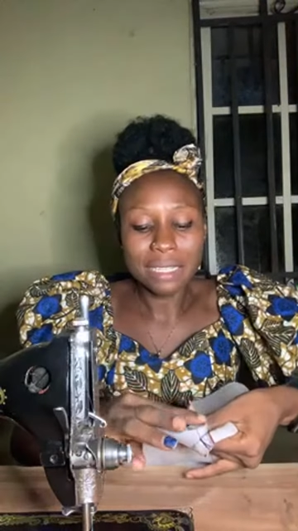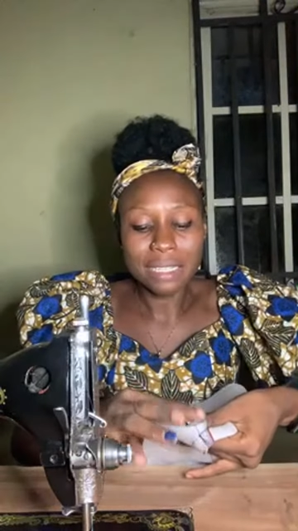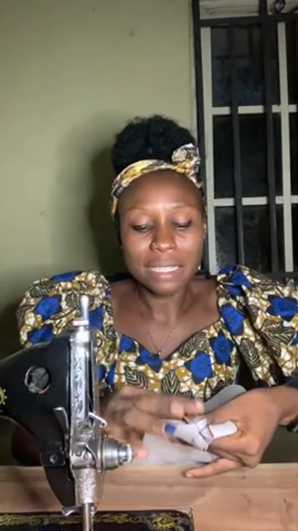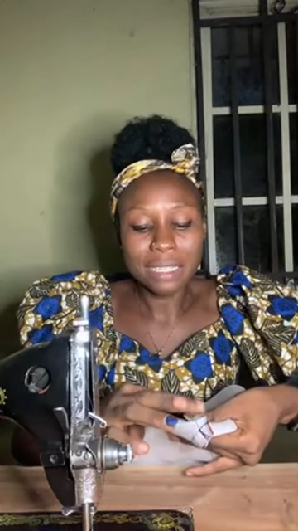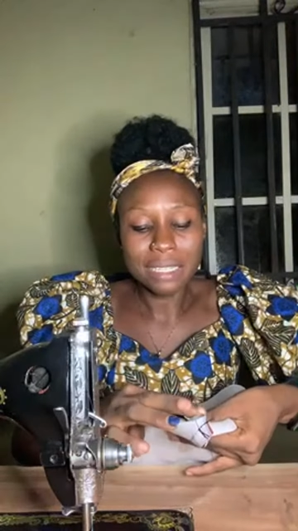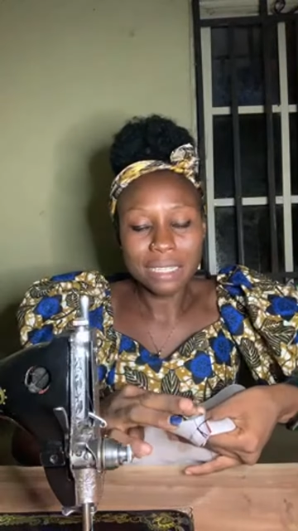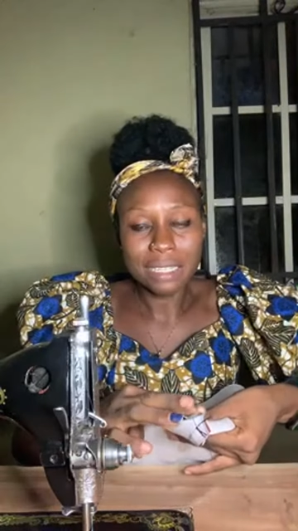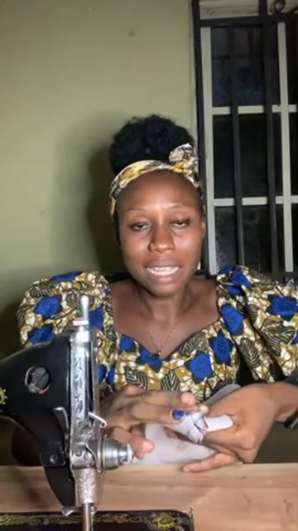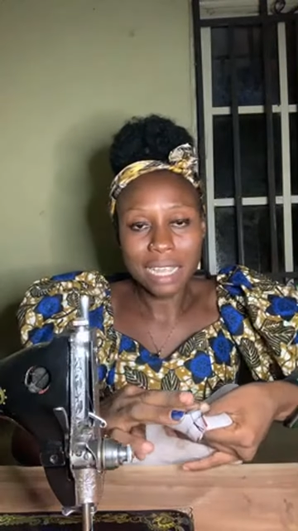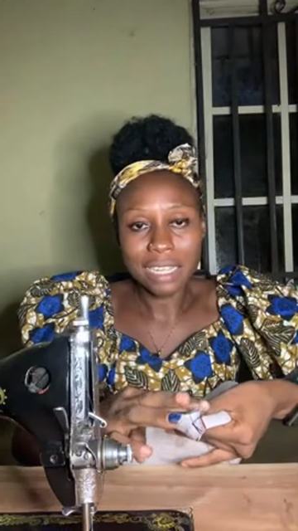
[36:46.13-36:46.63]

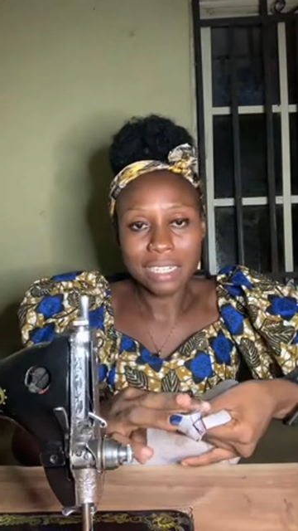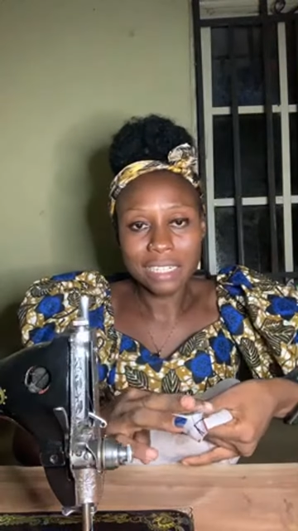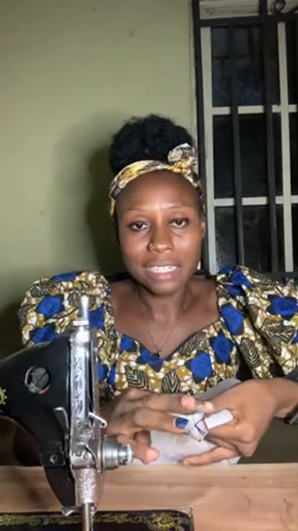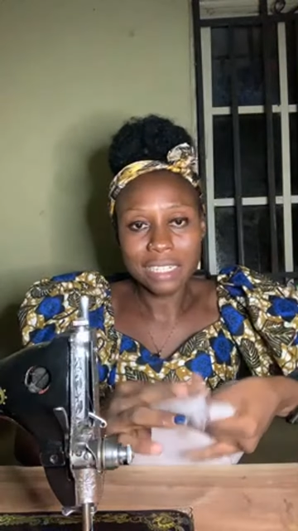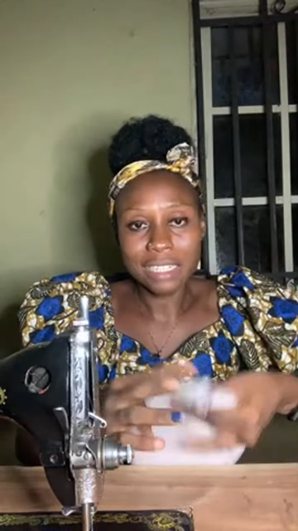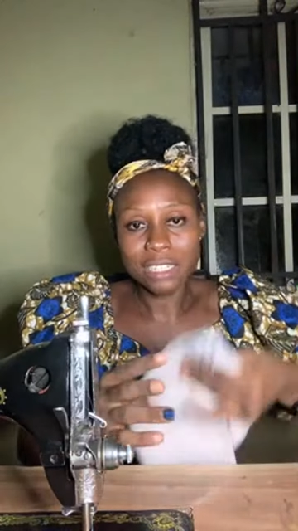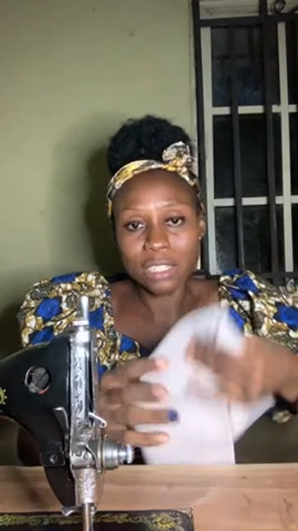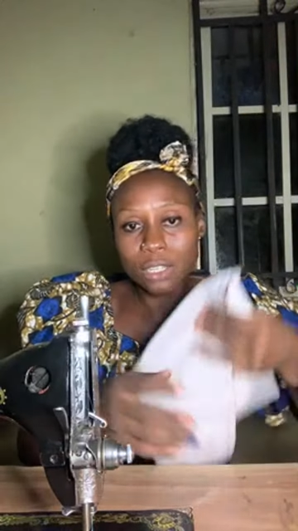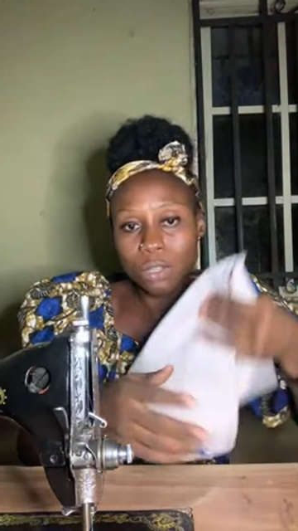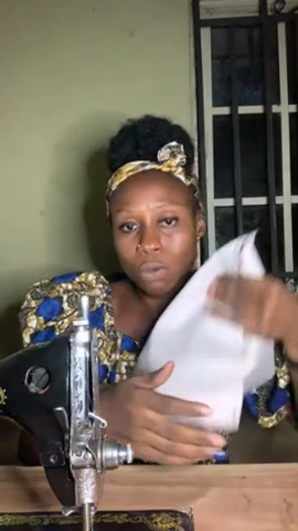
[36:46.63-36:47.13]
side
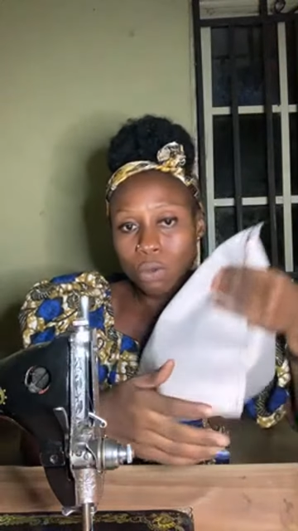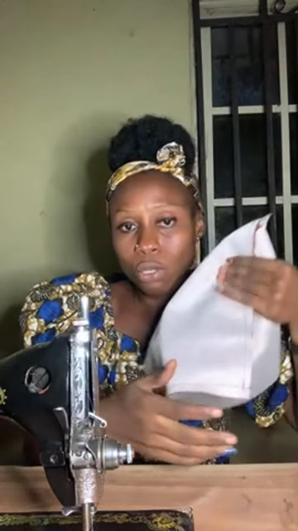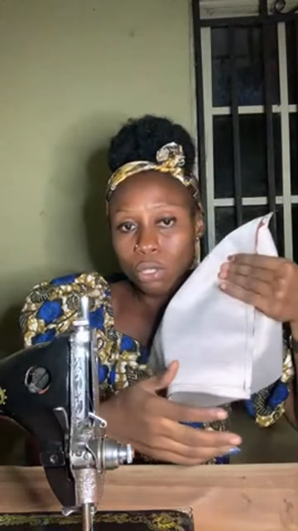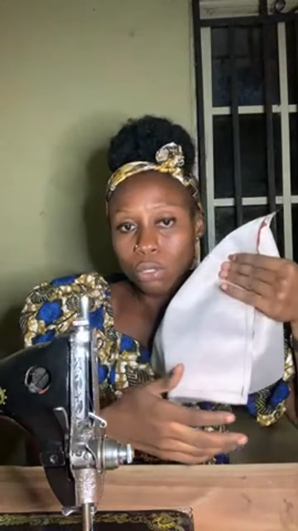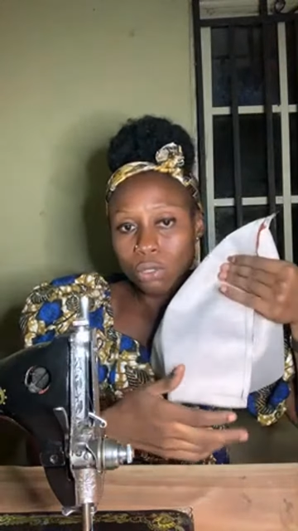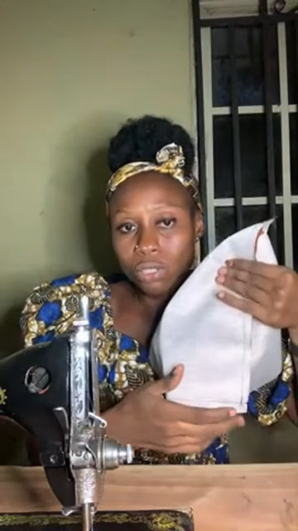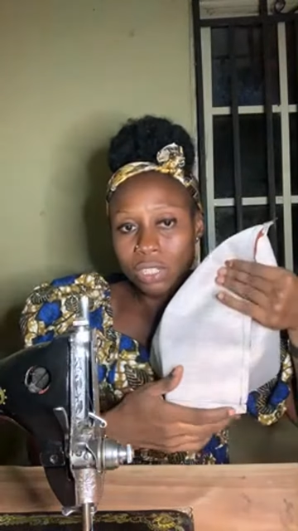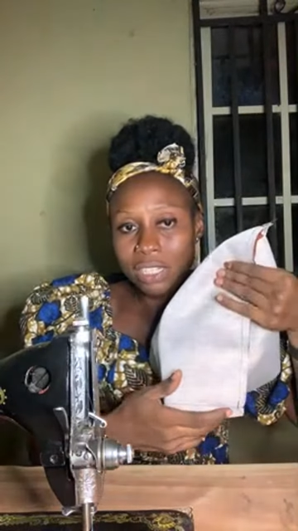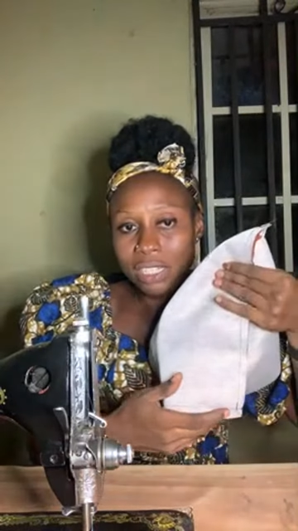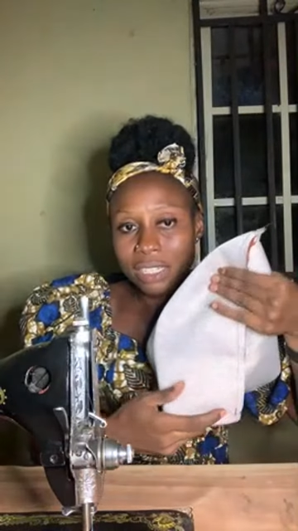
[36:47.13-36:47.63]
is equal
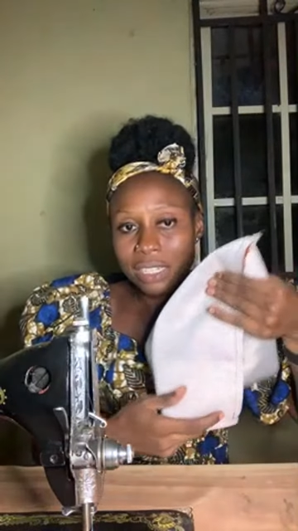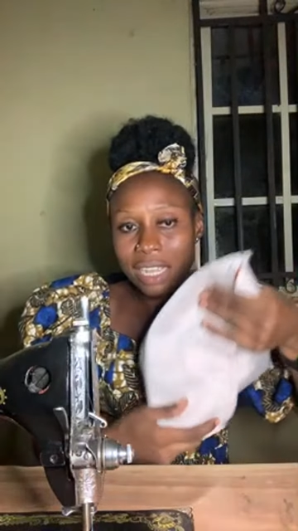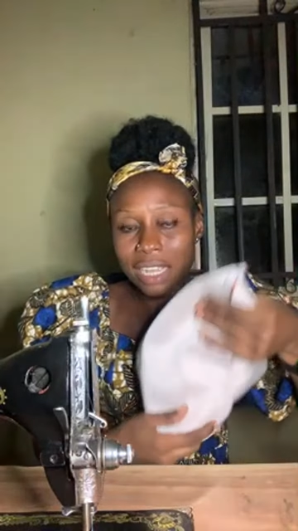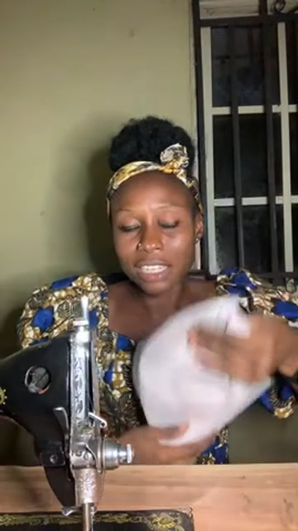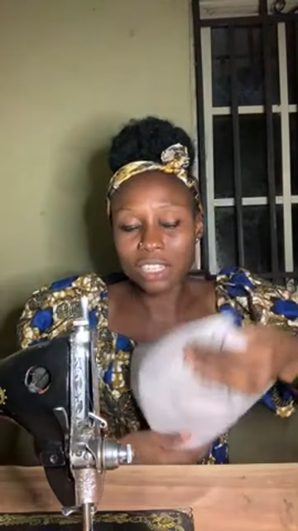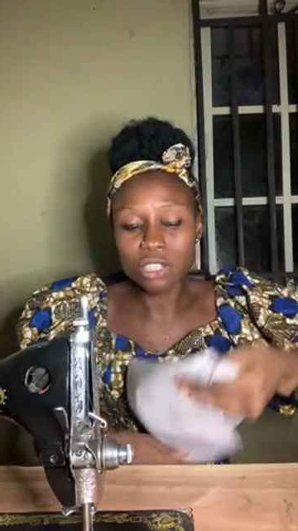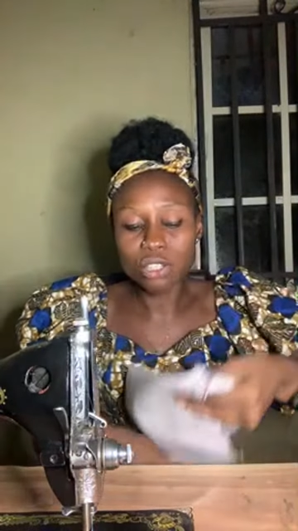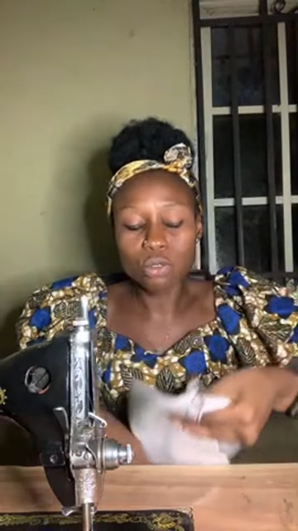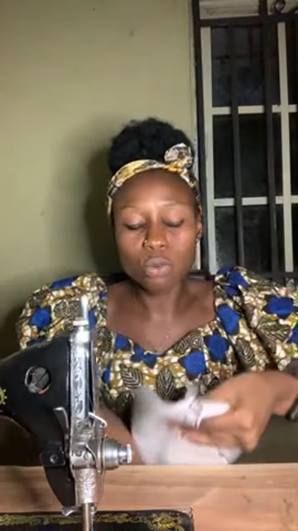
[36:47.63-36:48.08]
to this side.